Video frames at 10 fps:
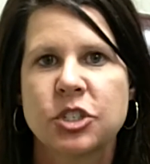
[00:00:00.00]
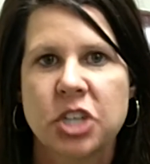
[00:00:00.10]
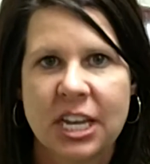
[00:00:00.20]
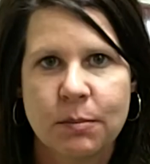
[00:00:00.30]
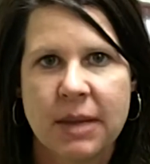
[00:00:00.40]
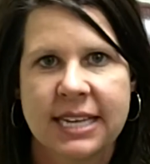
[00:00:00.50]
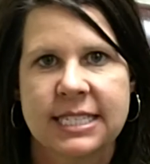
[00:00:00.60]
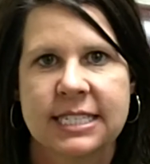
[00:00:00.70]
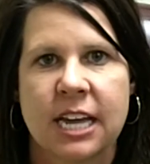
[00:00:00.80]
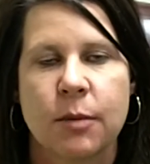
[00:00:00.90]
the machine
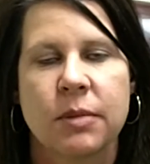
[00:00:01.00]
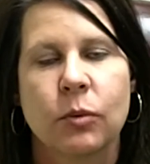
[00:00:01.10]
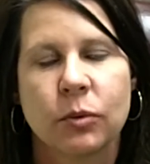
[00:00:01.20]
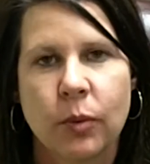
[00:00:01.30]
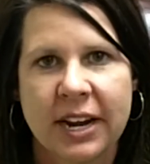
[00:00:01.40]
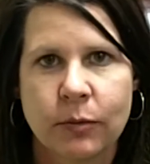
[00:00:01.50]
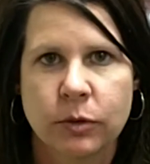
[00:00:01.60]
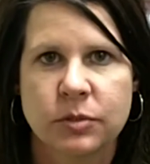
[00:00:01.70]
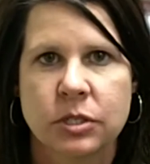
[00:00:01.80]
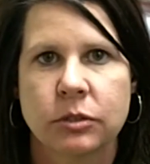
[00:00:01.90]
messed up. But with
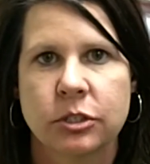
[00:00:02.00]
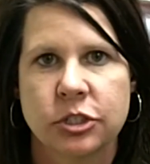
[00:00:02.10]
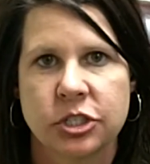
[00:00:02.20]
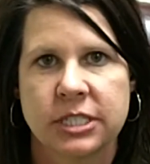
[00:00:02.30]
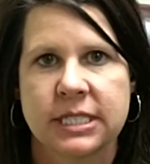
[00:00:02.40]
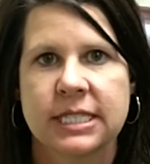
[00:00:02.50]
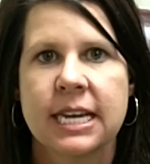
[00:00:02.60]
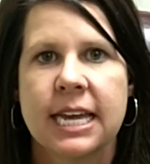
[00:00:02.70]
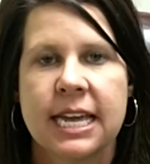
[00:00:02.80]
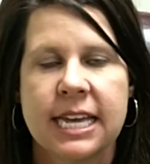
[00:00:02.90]
waiting room solutions,